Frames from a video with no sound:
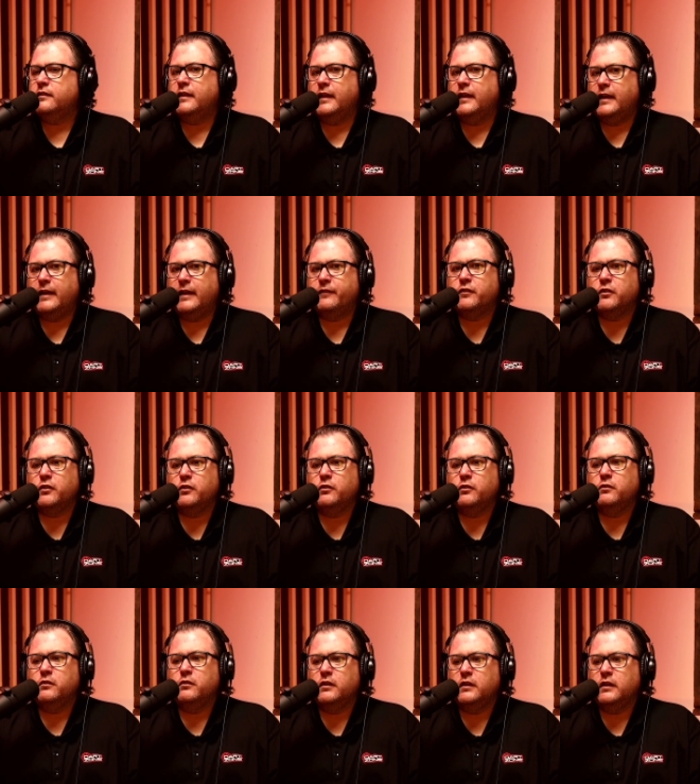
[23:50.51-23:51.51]
That
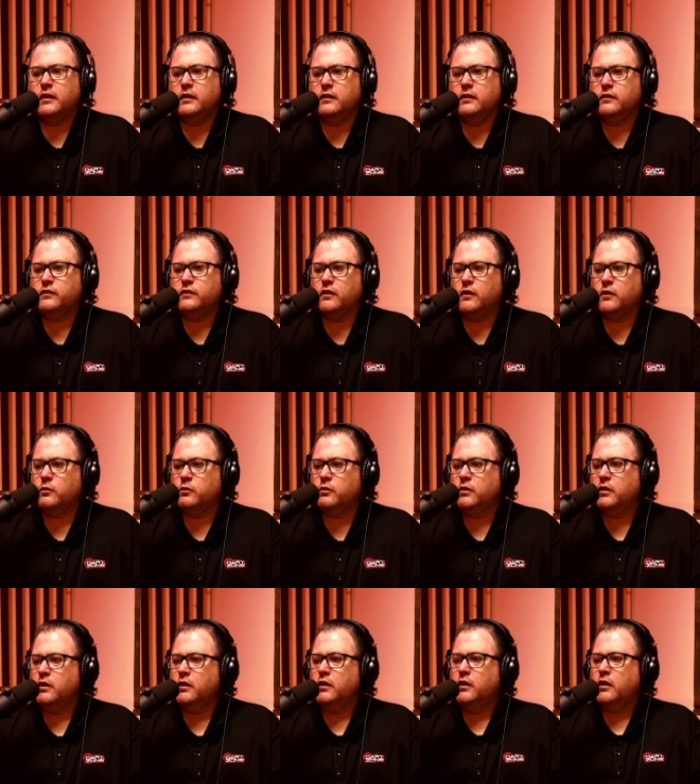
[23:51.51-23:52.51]
afternoon, and so
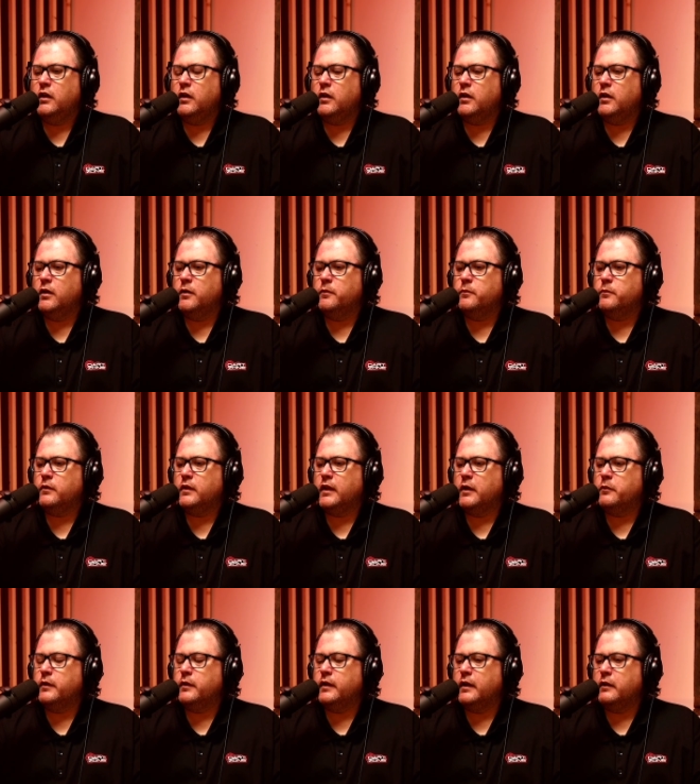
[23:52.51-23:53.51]

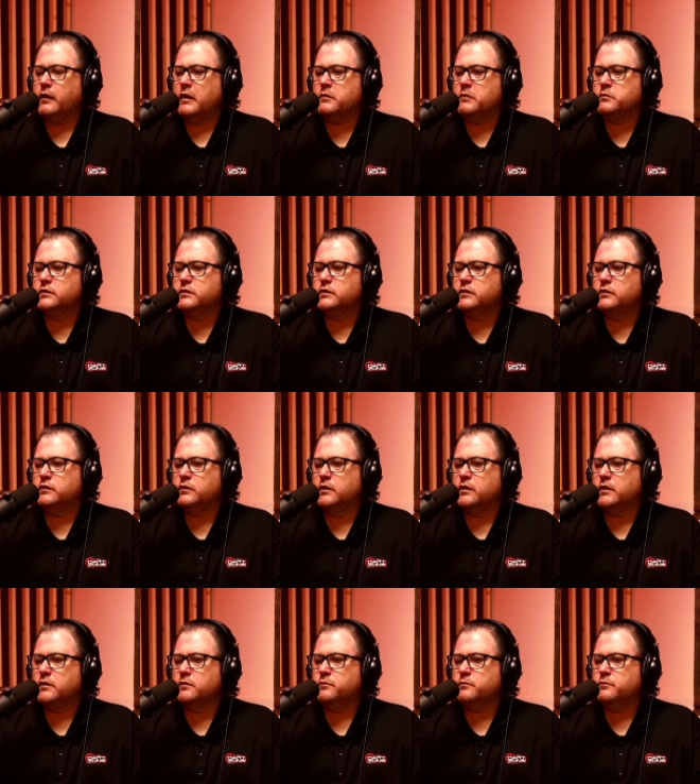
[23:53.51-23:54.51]
glad we got able
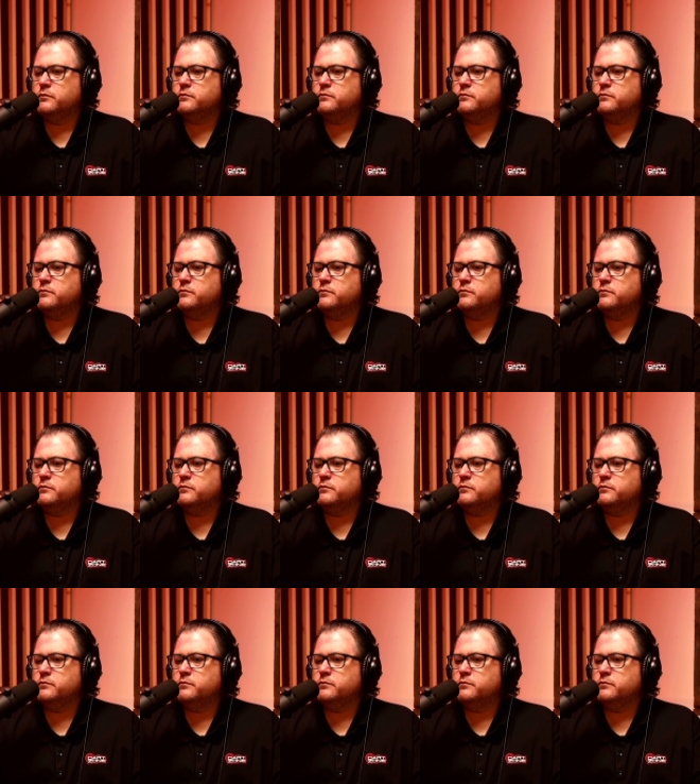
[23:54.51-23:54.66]
to